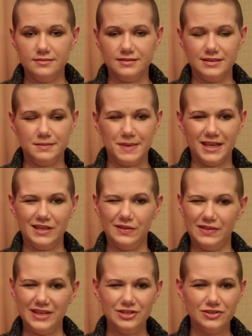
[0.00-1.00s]

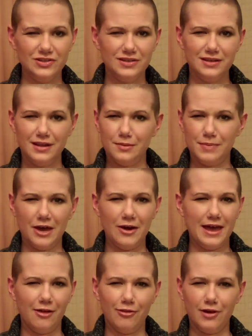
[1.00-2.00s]
speculation
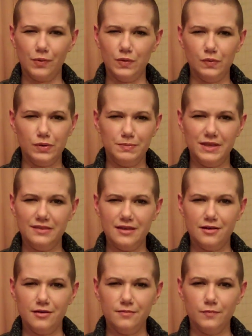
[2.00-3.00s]
about how long we would be
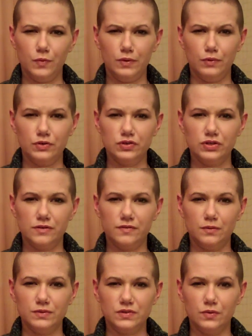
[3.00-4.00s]
there. We weren't sure
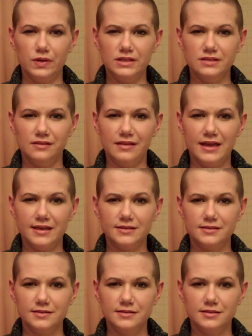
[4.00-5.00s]
if it was going to
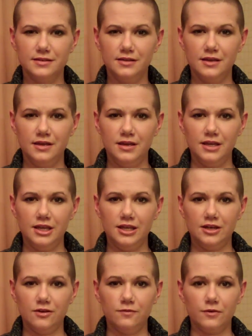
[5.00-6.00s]
last,
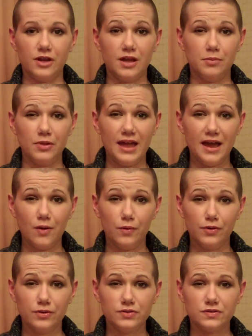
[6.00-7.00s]
you know, for a couple
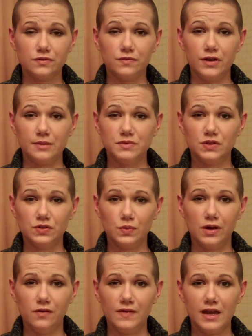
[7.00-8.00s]
hours or for up to
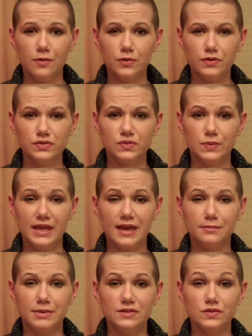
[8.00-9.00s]
12 hours. We
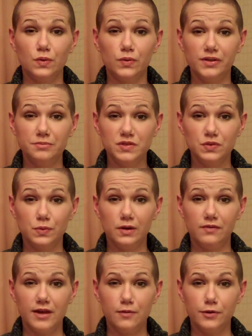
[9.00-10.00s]
had been told up to
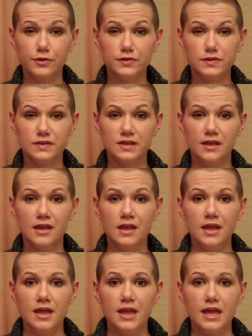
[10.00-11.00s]
12 hours.
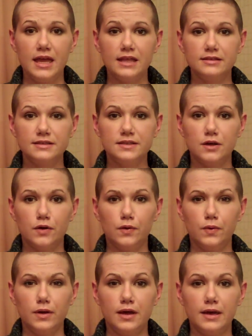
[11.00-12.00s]
And
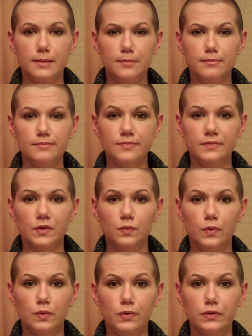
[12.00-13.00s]
so
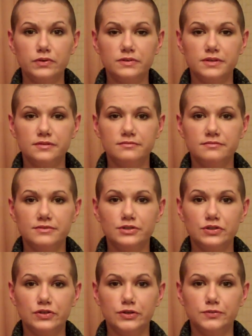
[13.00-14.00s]
we weren't
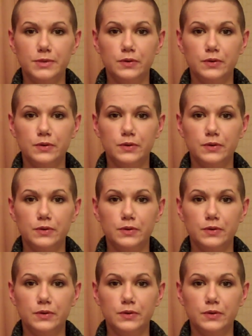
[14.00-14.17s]
sure,